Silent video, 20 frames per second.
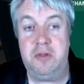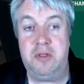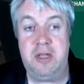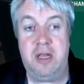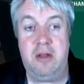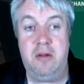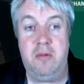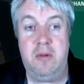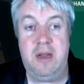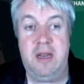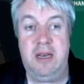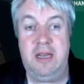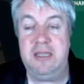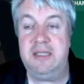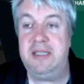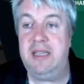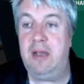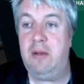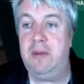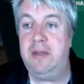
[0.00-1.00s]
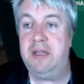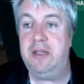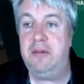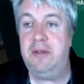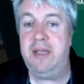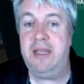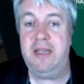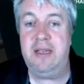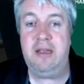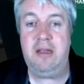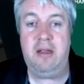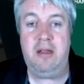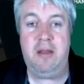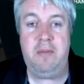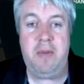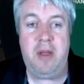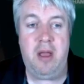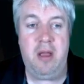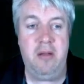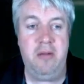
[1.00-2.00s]
So let's see how we do here.
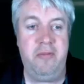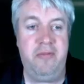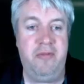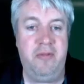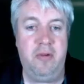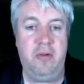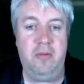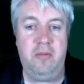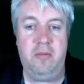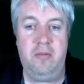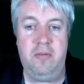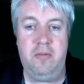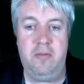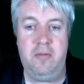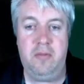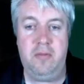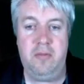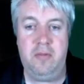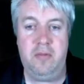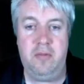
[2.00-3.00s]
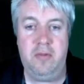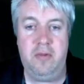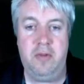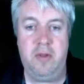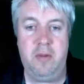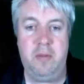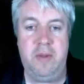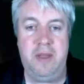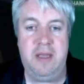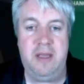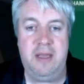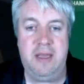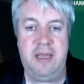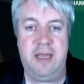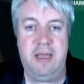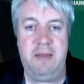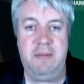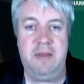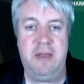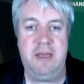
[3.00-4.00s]
I'm hopeful that we can
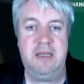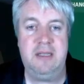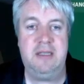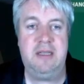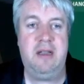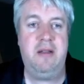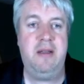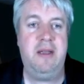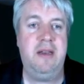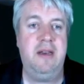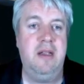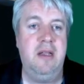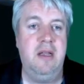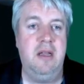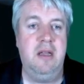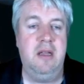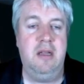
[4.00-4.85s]
keep things going.